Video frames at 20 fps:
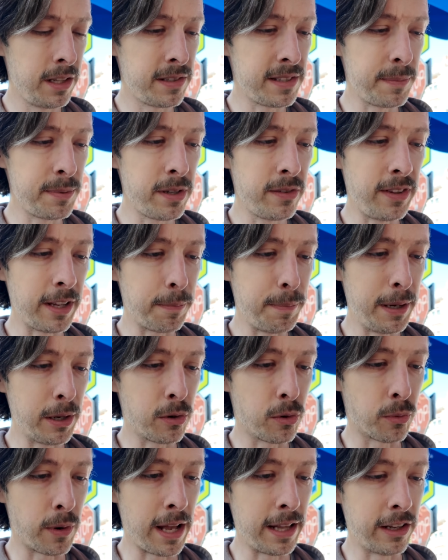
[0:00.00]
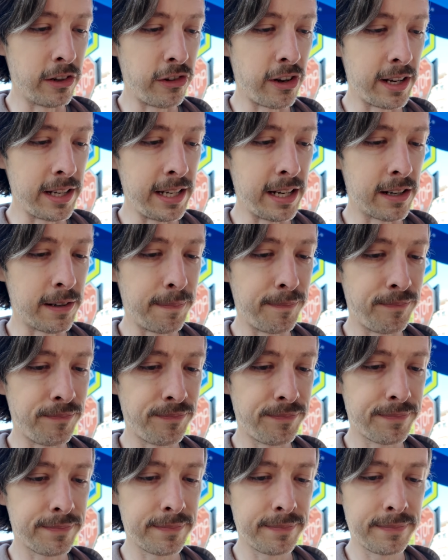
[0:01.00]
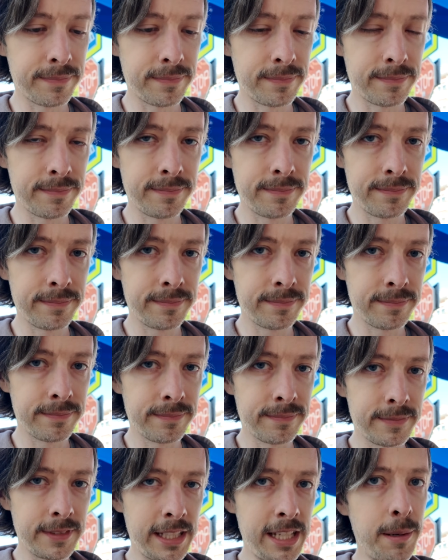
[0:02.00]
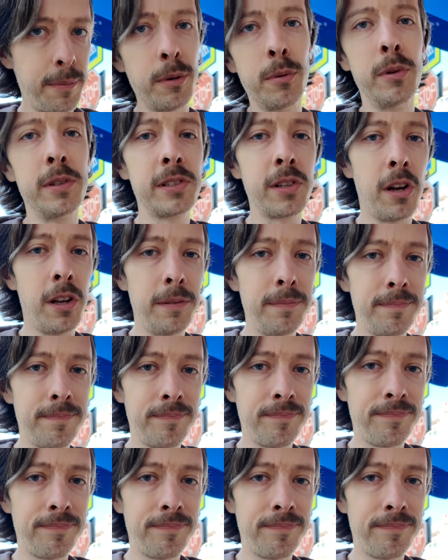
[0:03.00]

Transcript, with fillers: some sort of like pickle relish on here. Can't remember what it's called.